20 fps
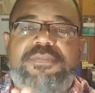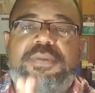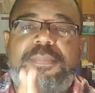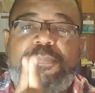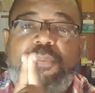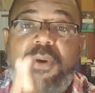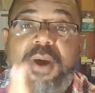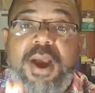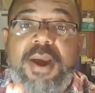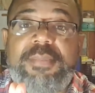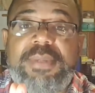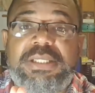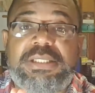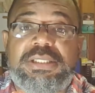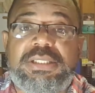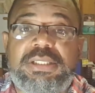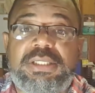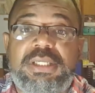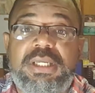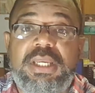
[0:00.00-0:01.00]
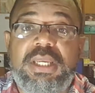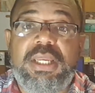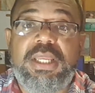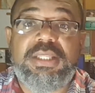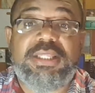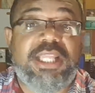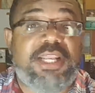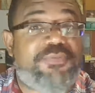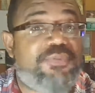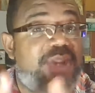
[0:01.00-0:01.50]
promise
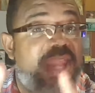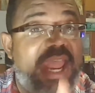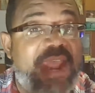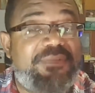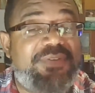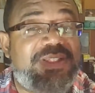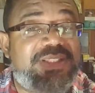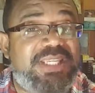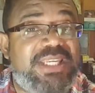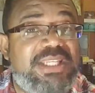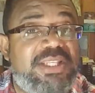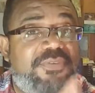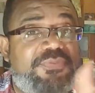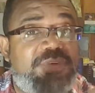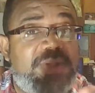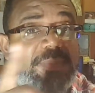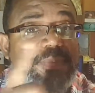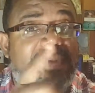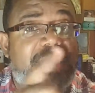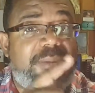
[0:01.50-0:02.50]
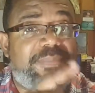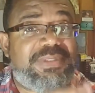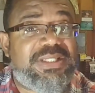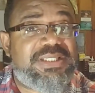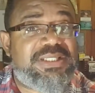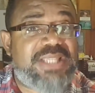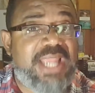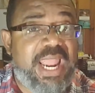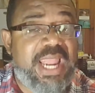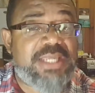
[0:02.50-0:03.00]
that if you haven't seen the flip cup
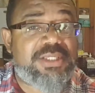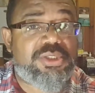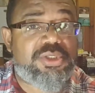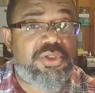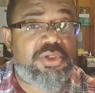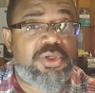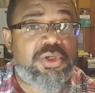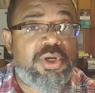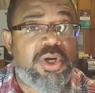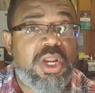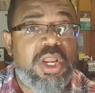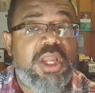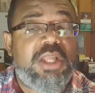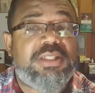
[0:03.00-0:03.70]
disaster,